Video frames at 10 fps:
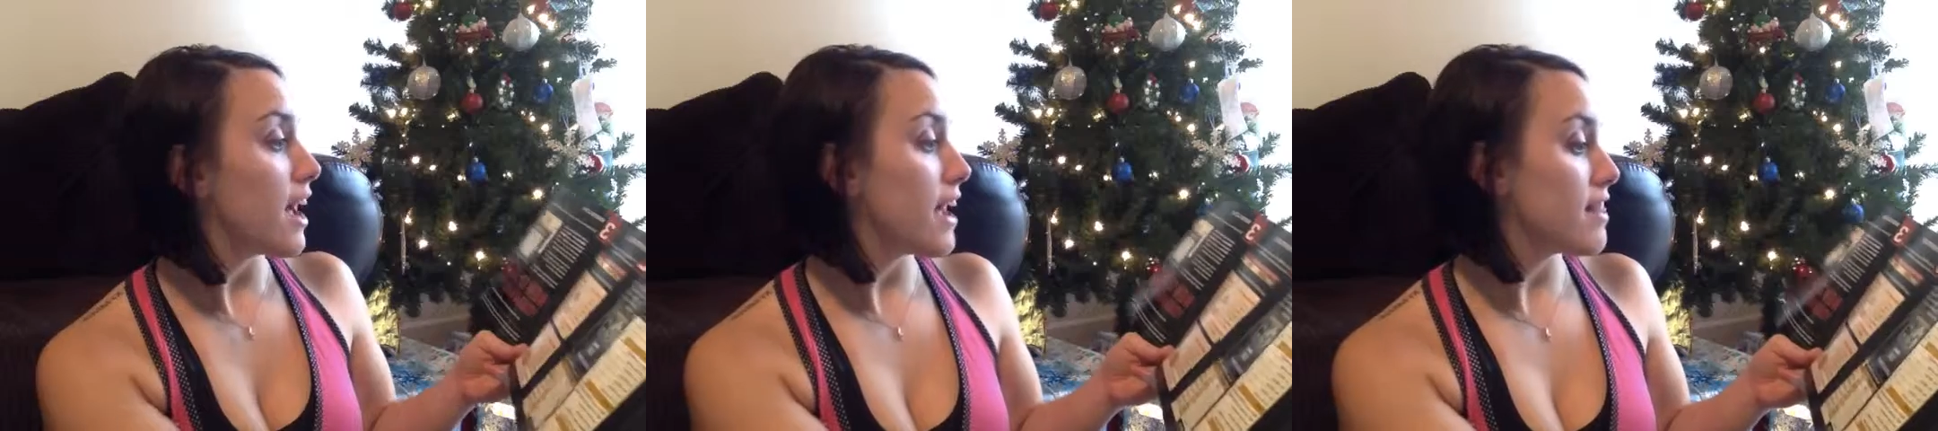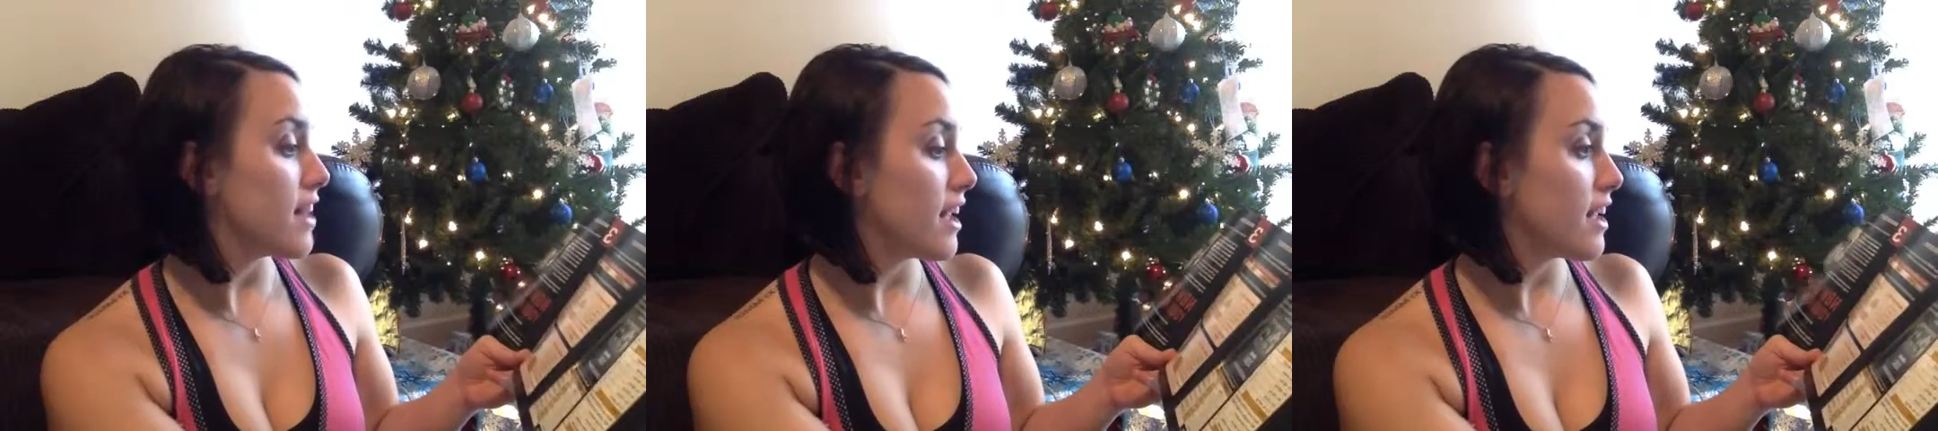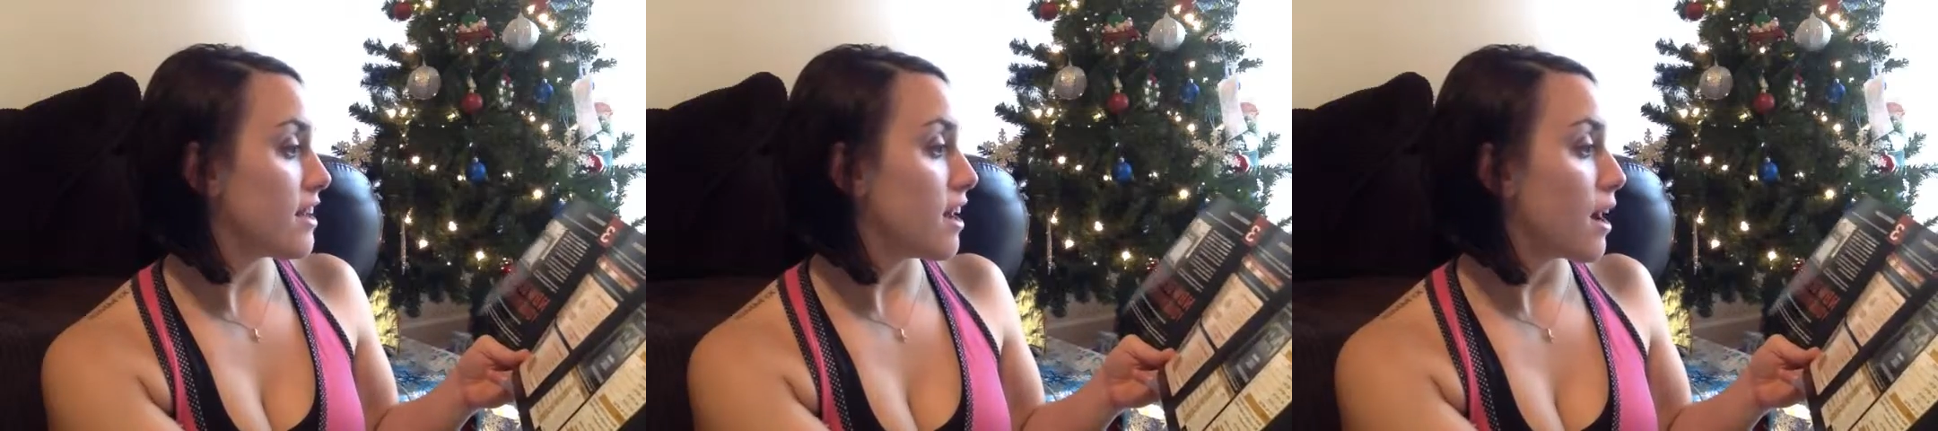And
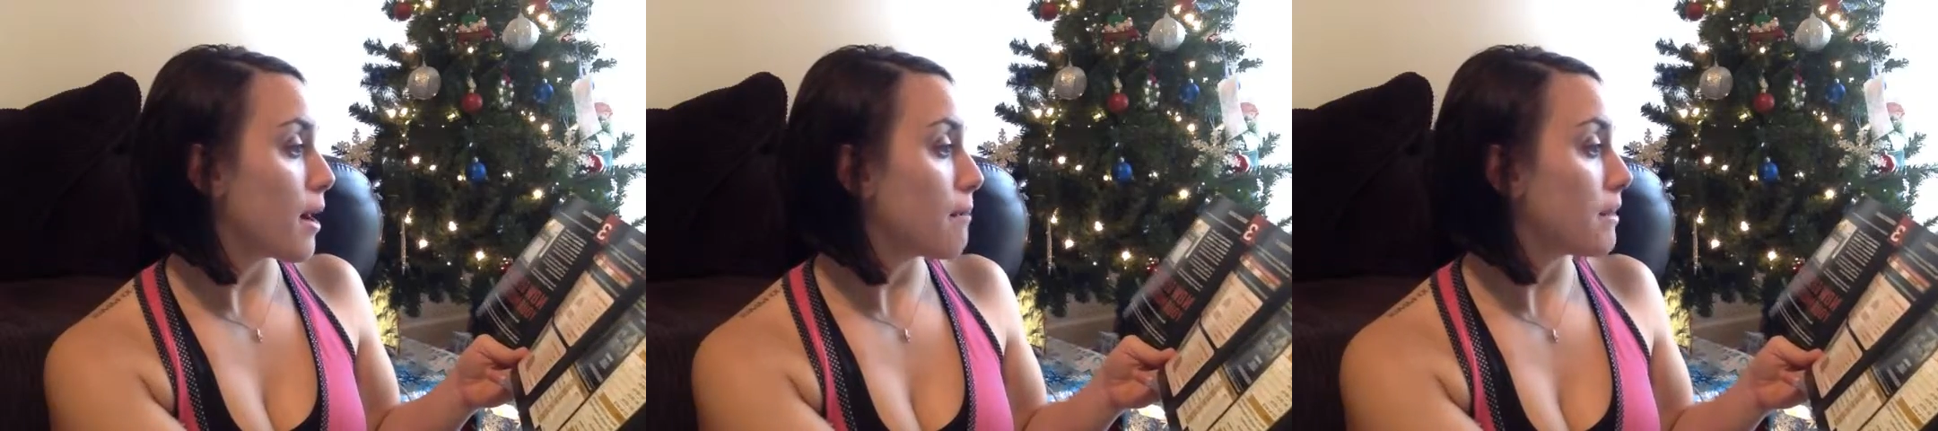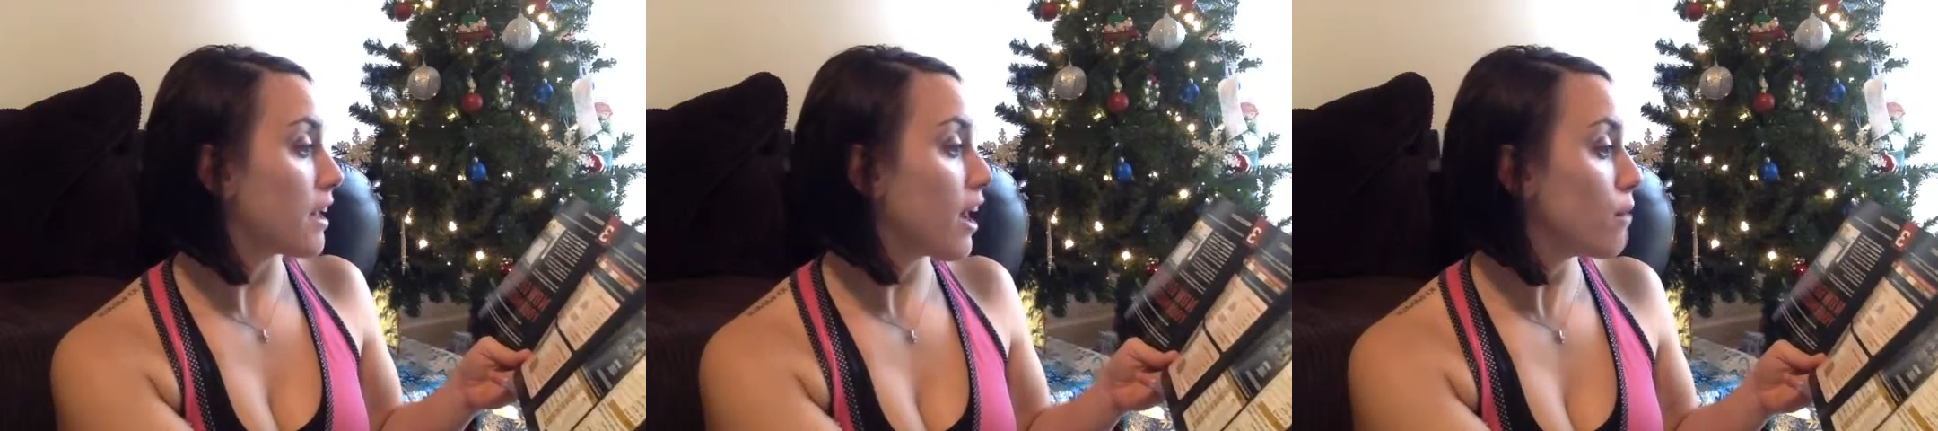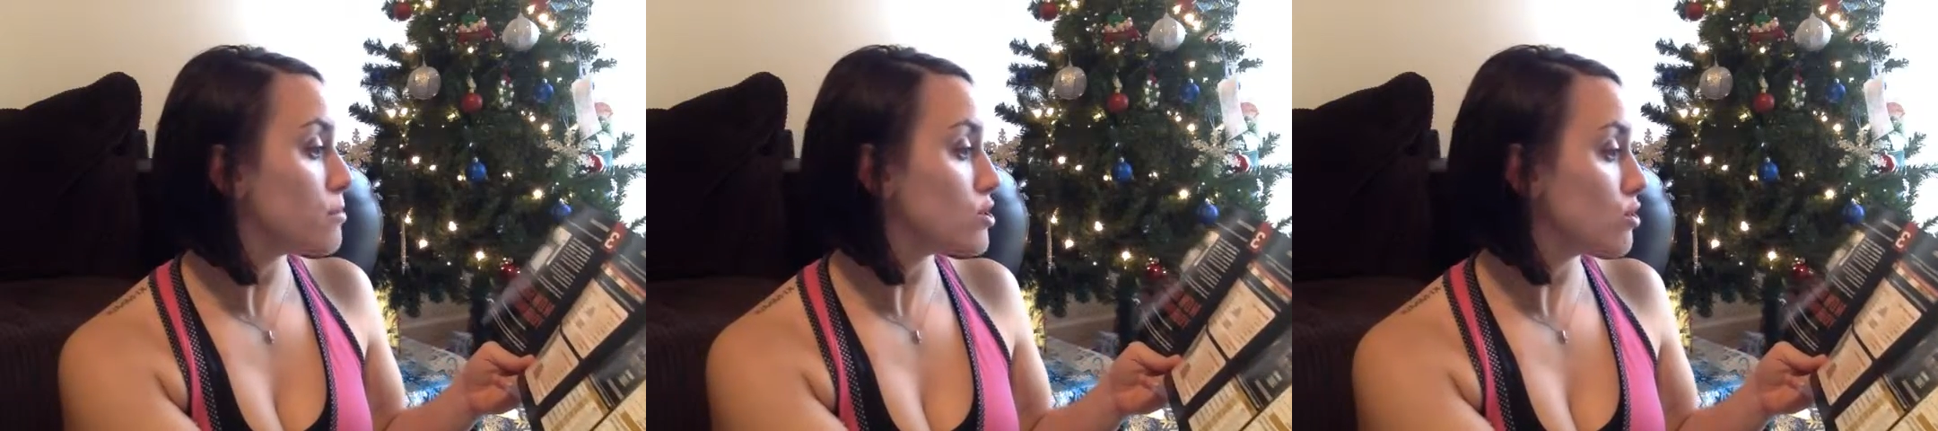then it
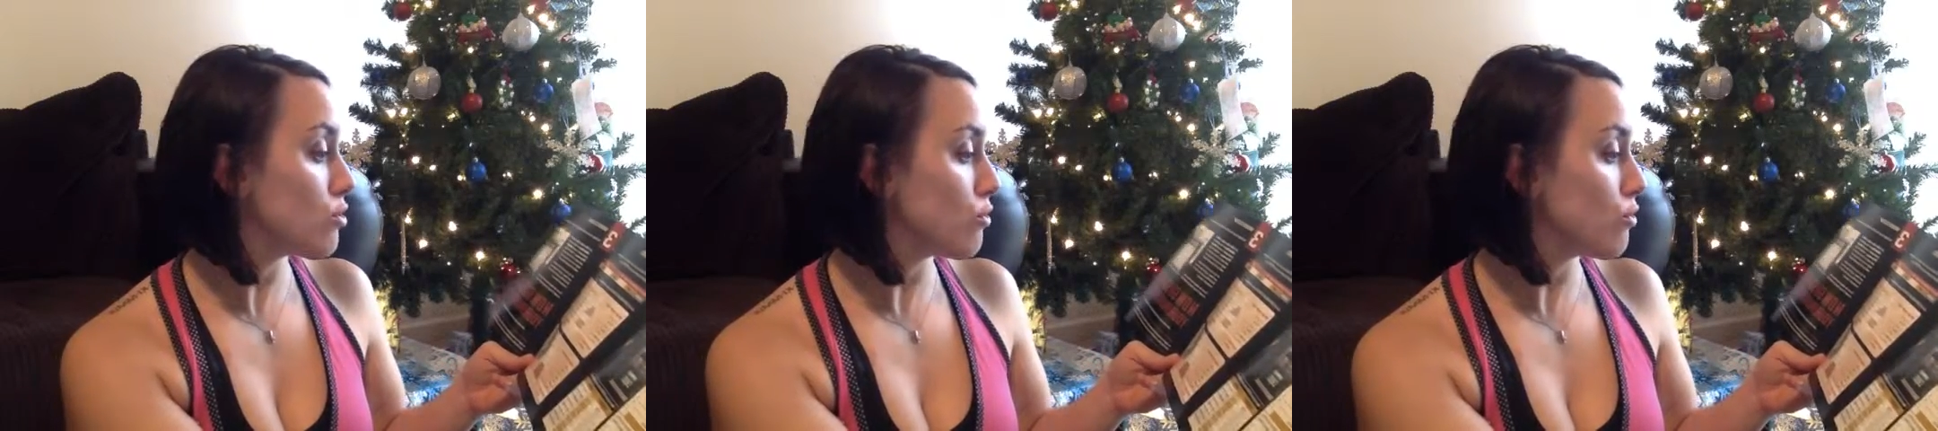helps you